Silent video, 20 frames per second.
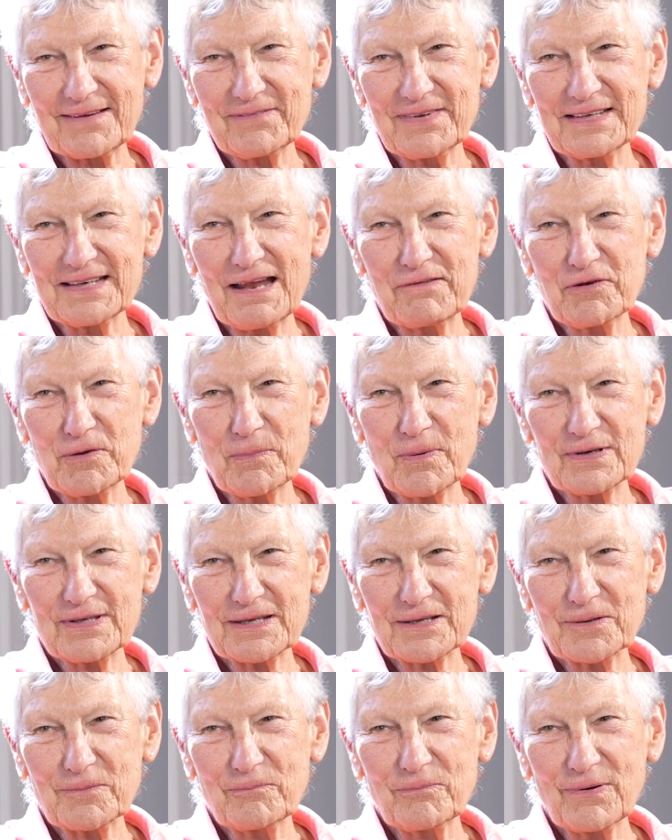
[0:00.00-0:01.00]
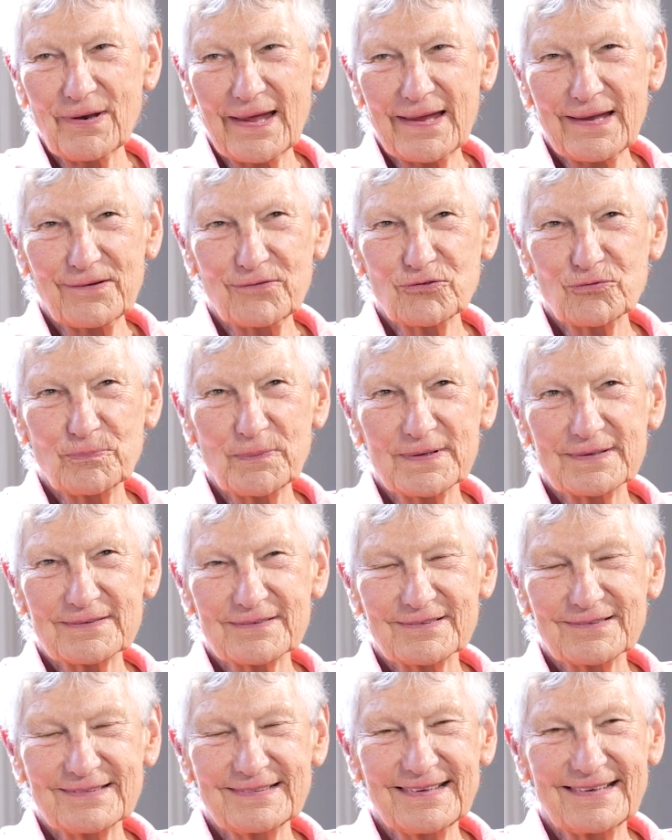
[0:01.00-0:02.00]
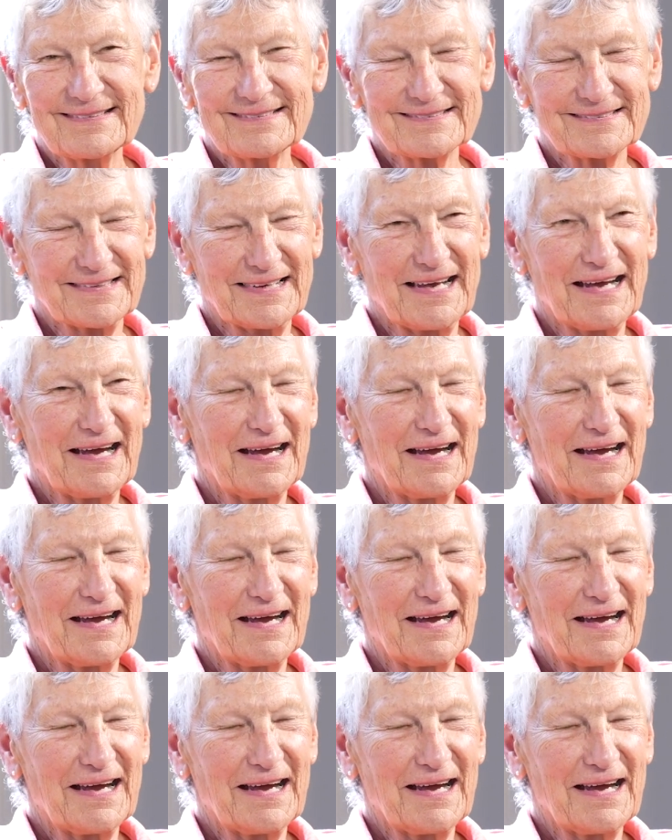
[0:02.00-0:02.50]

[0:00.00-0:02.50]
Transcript: I mean, everybody complains, but goodness,